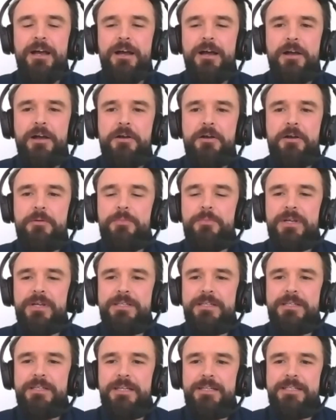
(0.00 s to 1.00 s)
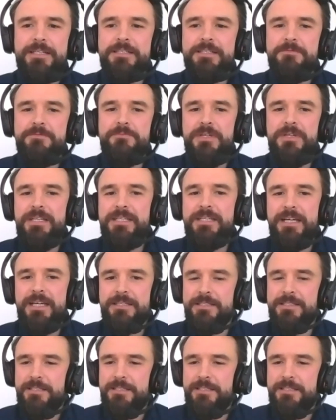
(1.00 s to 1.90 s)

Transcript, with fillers: uh, but it doesn't mean that